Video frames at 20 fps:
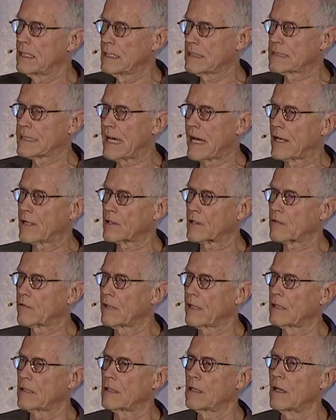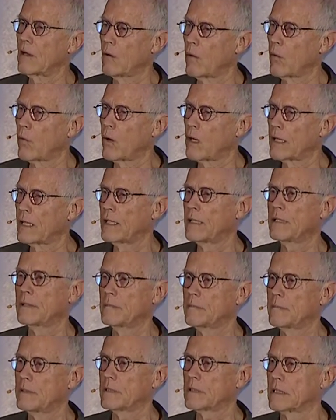is how to create 1
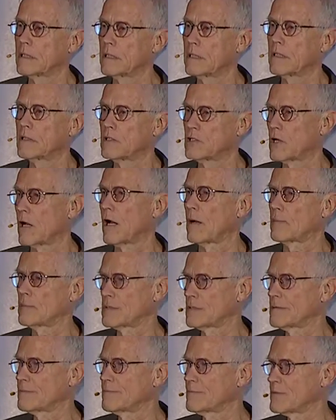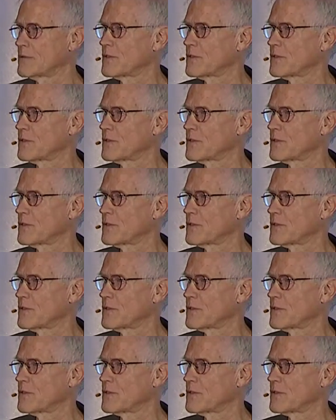billion jobs.